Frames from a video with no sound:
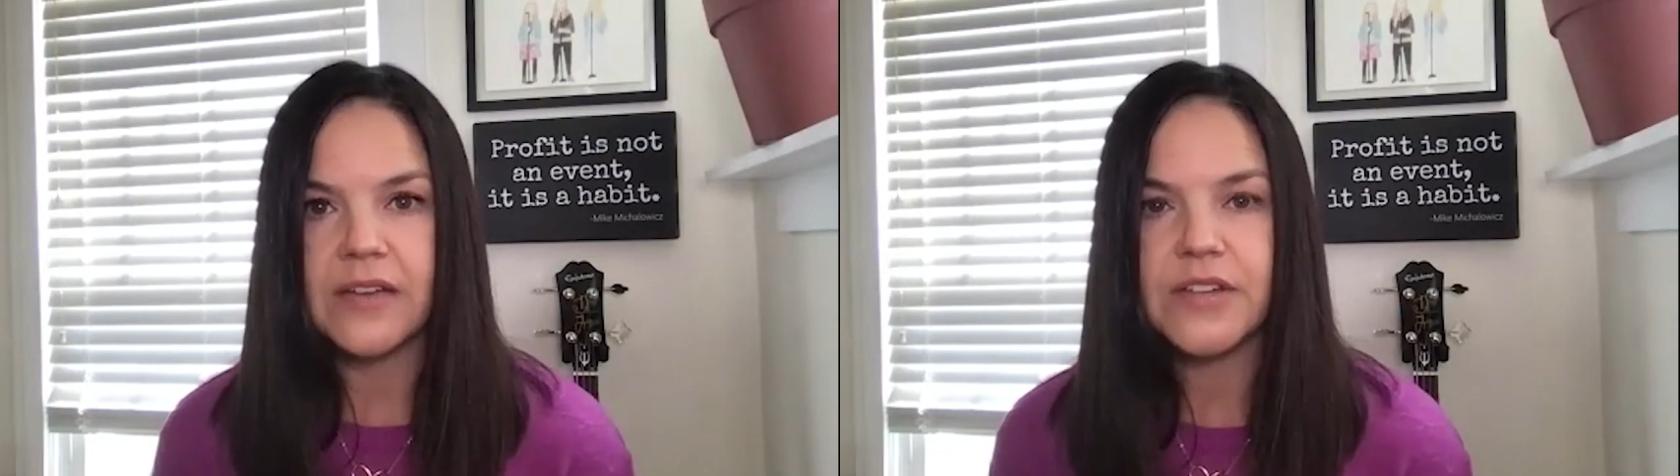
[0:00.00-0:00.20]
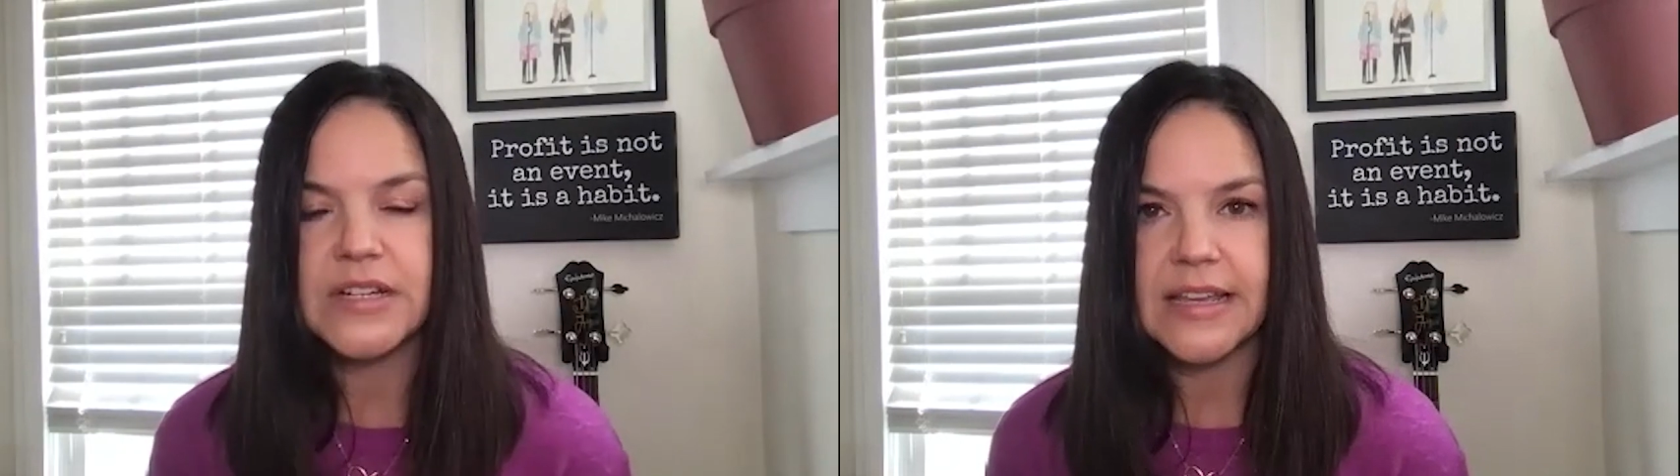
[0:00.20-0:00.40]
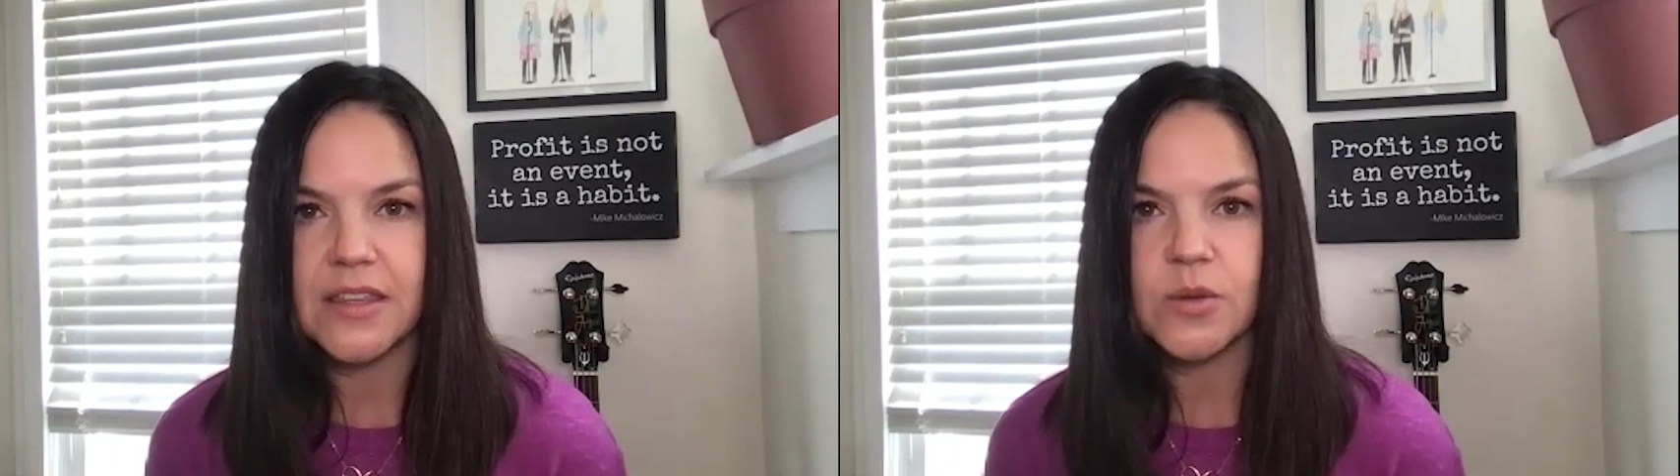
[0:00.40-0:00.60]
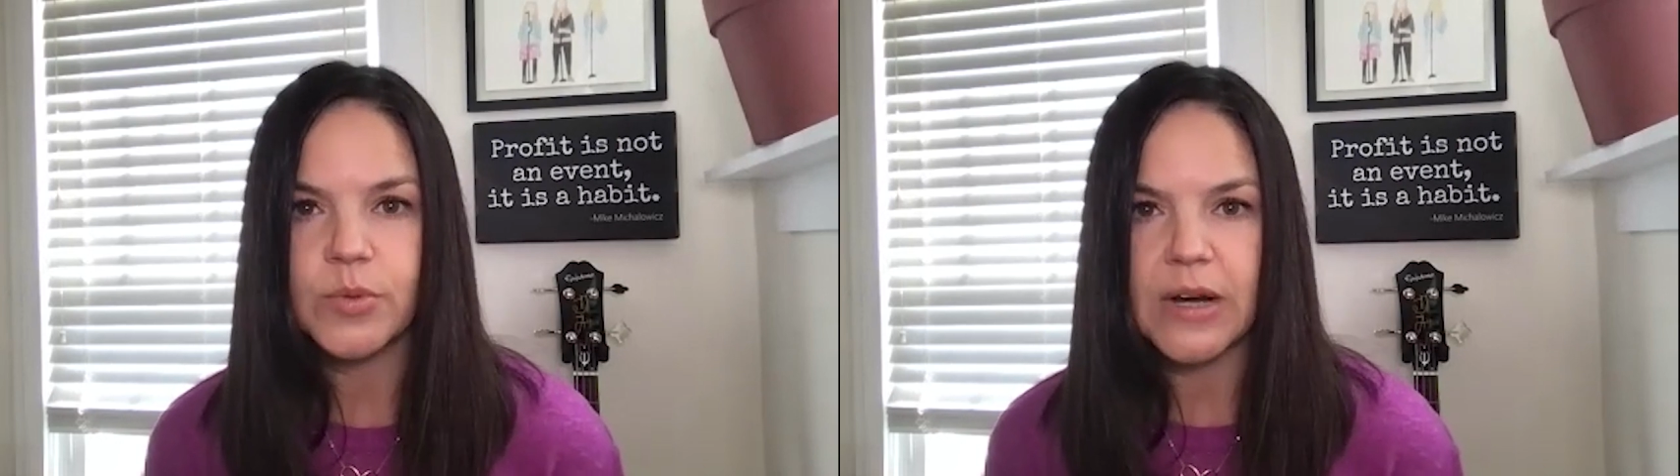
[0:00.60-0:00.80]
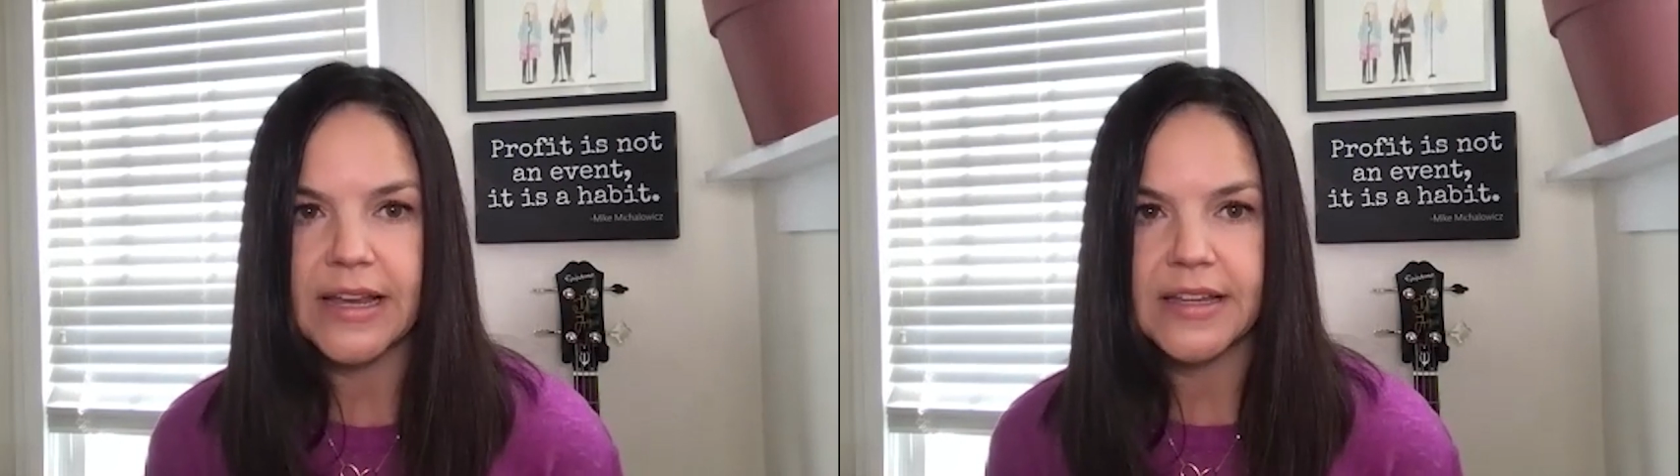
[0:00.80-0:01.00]
everyday low
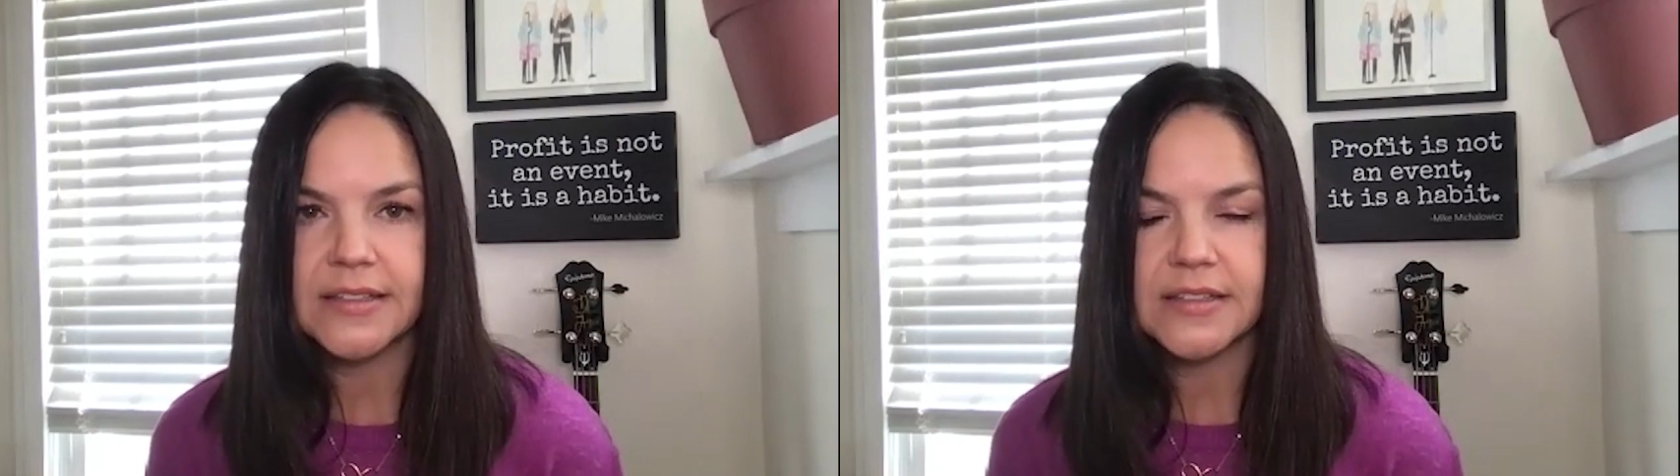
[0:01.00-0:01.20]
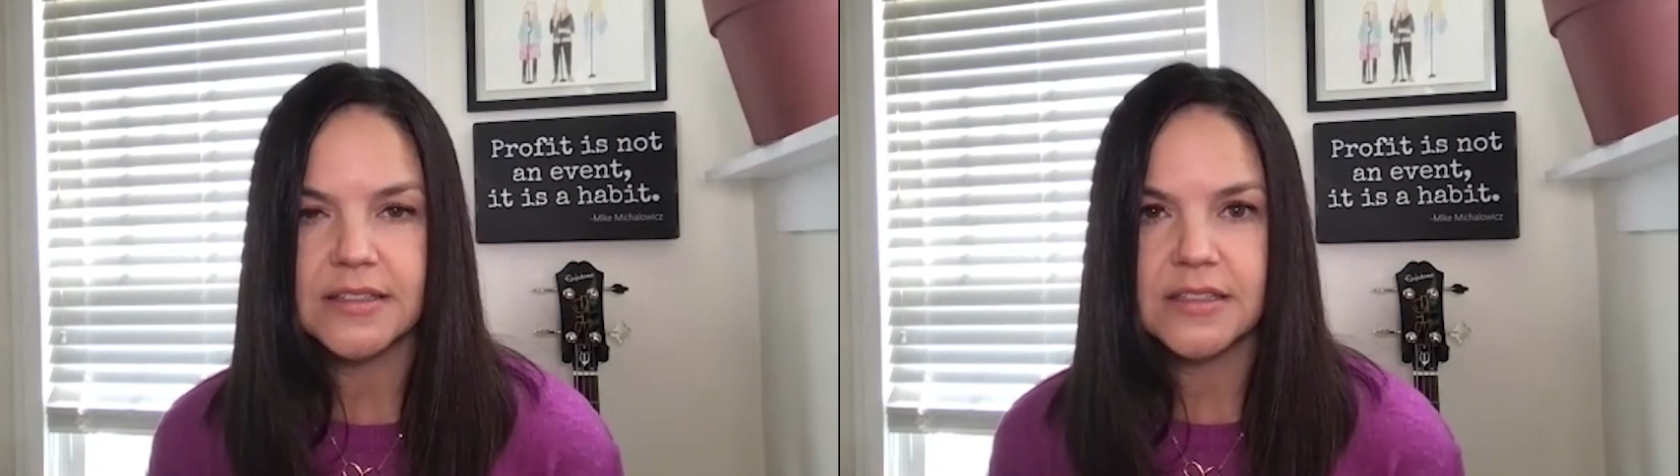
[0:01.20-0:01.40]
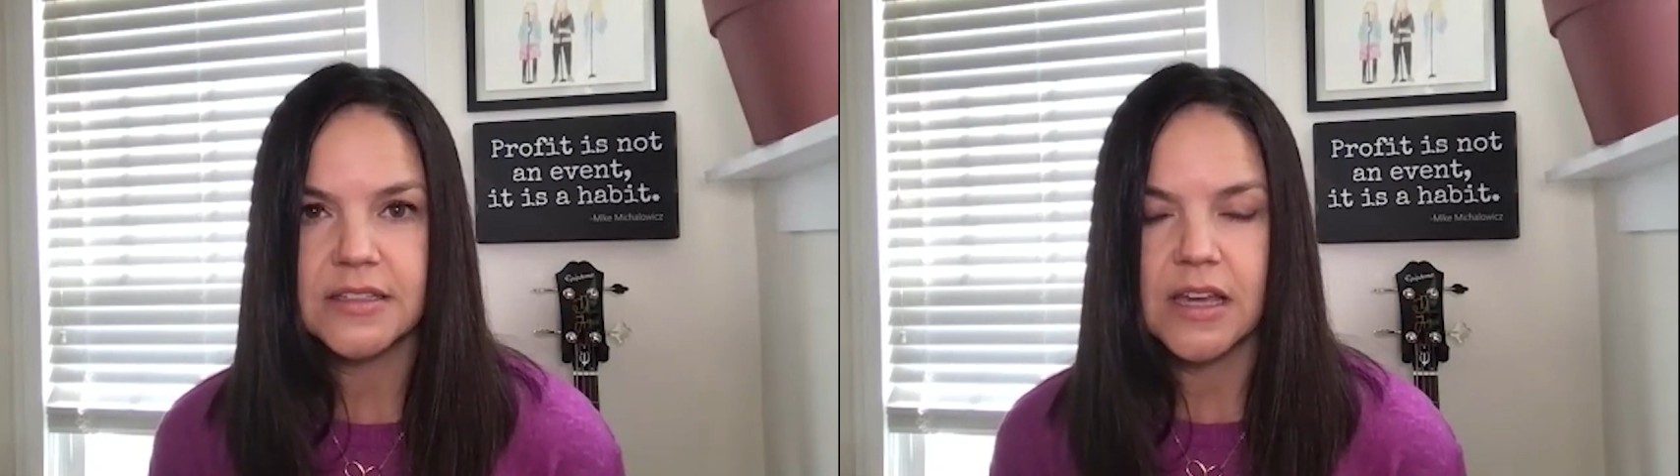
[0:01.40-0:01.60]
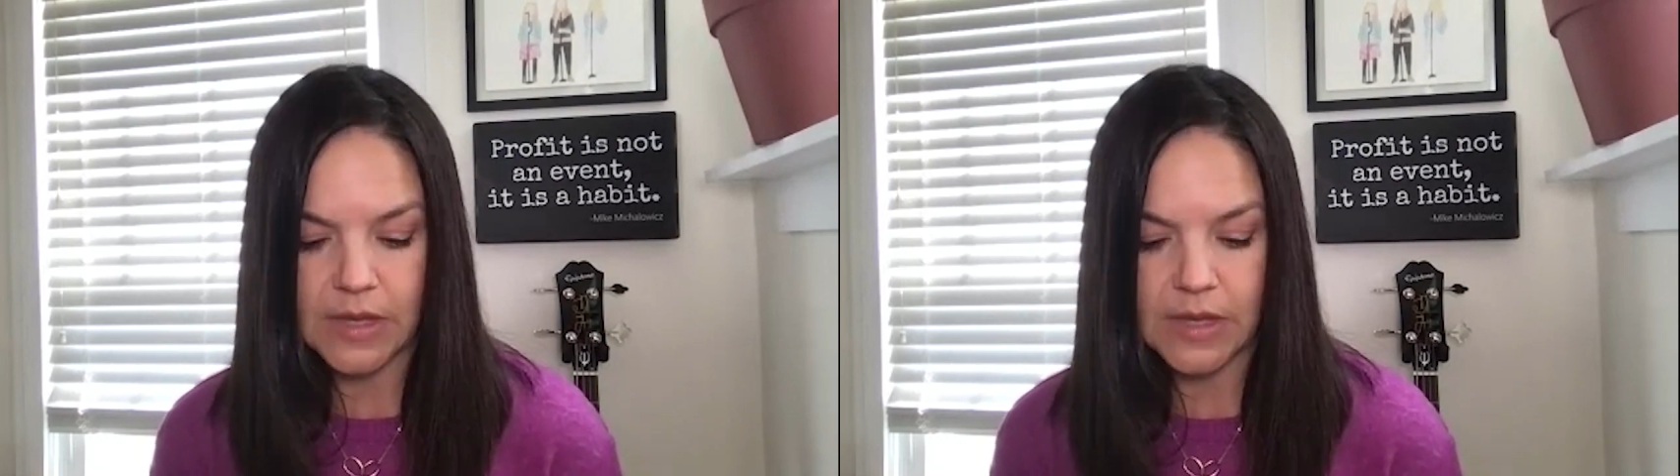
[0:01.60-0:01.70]
price